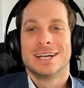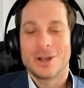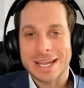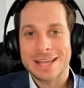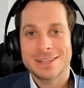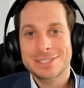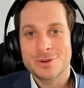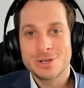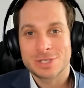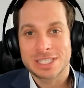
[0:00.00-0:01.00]
Okay, now let's
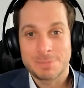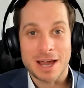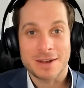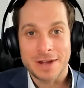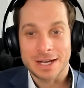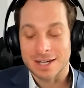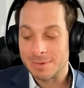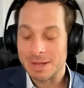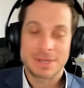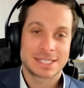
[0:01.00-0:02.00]
go into a Spotify
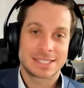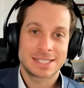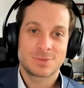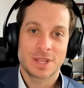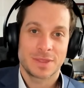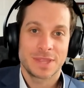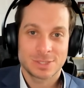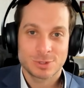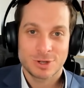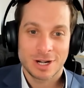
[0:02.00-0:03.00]
comment because that's one of the
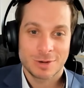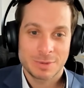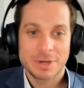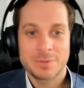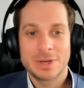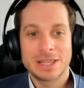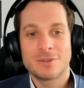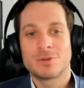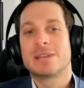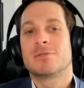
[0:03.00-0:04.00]
things we're starting to read. We
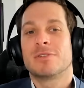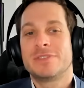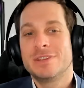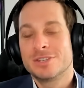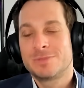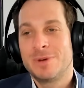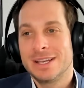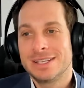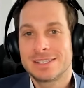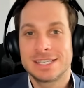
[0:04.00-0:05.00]
love reading reviews,
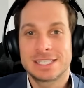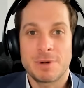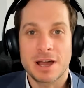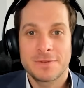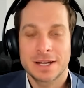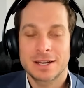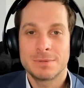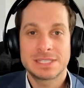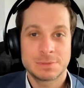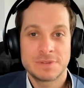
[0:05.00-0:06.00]
but these Spotify
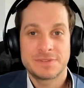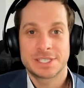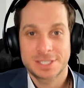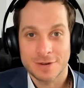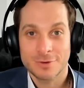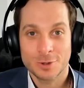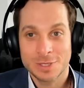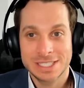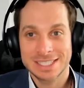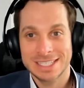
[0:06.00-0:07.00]
comments that we've discovered
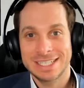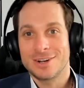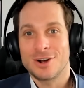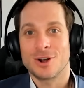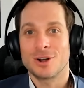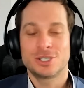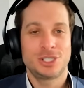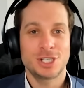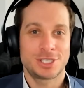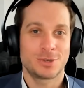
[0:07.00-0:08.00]
recently are
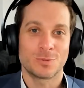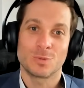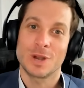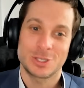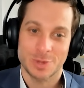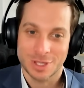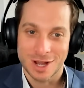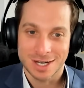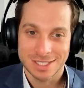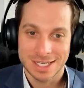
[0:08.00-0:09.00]
just rich with
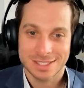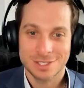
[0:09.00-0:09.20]
content.